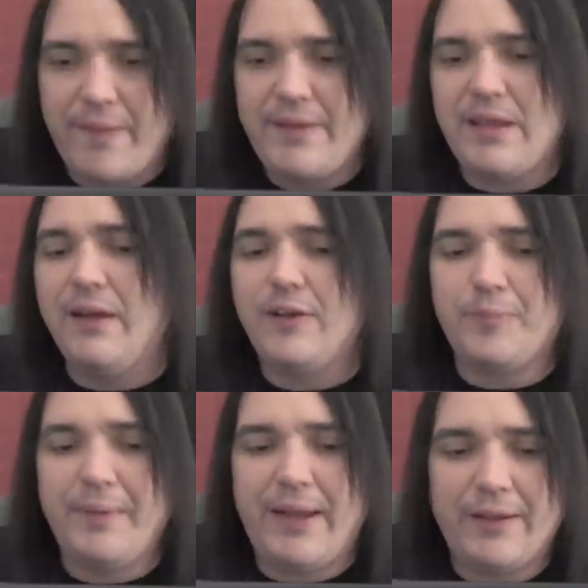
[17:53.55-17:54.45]
The
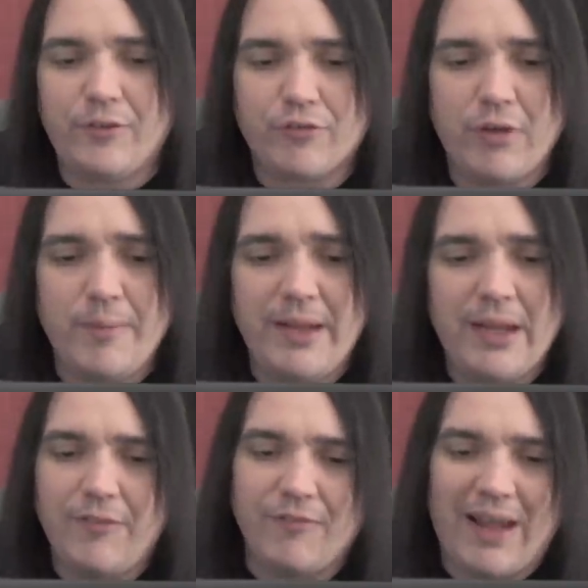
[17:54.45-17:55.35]
youngest began
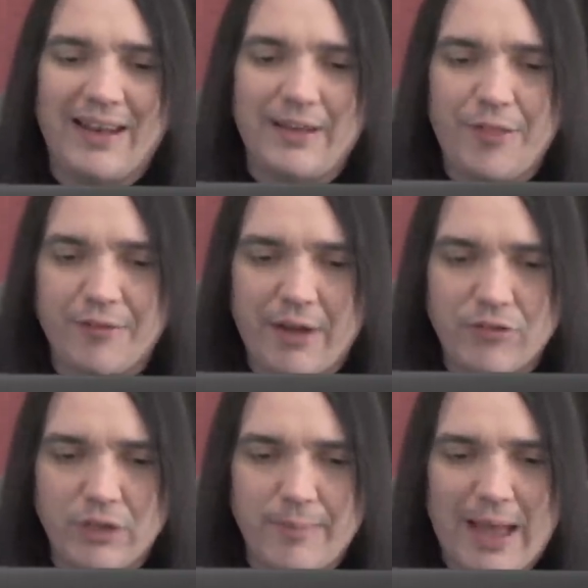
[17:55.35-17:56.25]
screaming and violently
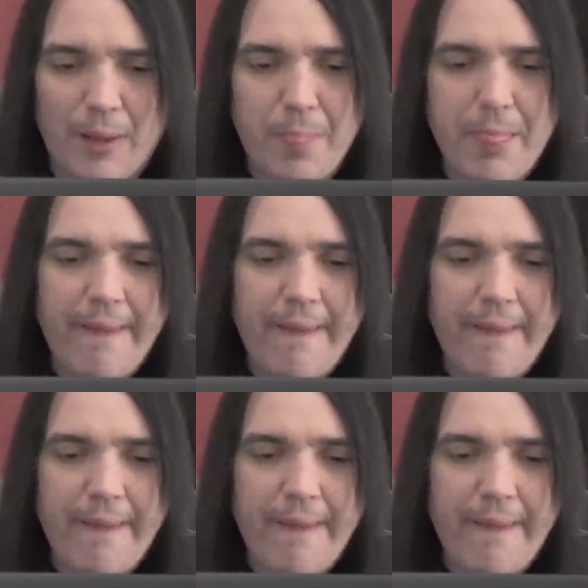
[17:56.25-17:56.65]
thrashing about.